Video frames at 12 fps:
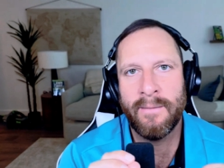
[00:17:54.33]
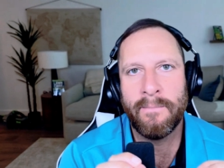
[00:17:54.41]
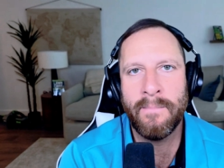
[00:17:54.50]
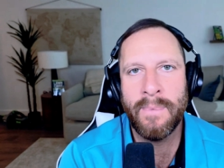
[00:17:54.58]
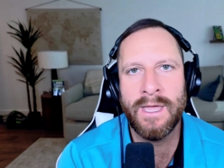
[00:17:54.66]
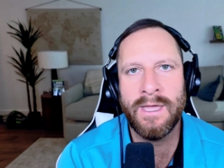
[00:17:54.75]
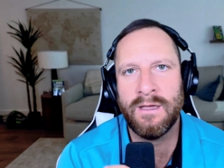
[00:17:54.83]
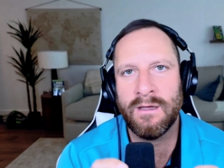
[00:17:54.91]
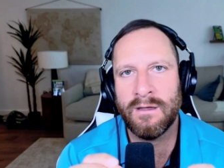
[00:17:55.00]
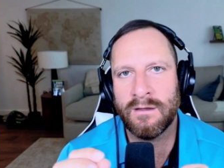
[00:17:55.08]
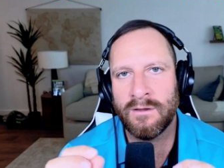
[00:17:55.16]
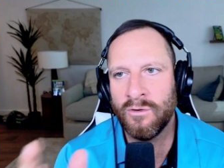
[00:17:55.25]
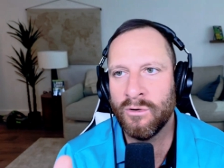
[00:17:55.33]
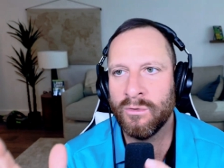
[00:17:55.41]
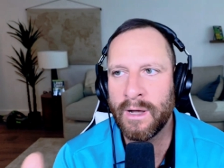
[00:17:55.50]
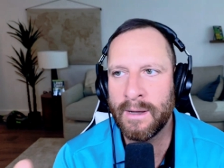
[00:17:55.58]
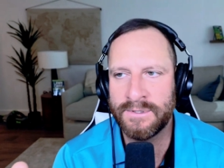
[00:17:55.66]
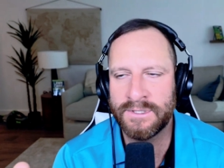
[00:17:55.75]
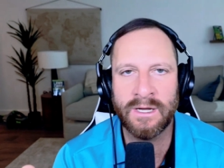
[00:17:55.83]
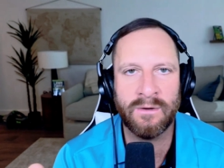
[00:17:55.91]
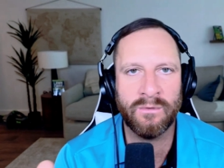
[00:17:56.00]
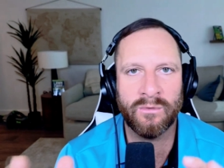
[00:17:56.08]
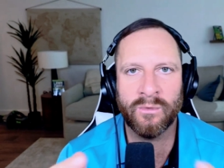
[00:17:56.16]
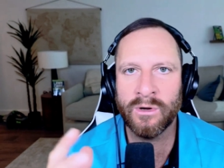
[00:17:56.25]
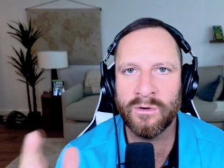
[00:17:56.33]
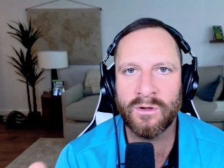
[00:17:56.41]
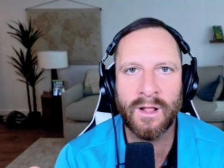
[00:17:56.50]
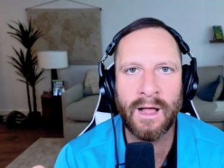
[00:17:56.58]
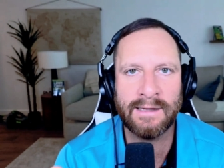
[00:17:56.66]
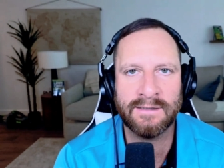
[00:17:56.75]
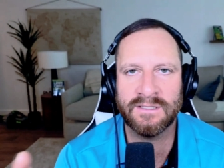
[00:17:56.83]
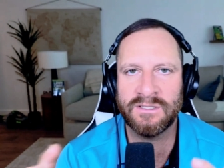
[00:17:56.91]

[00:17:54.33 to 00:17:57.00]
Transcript: make your website world class.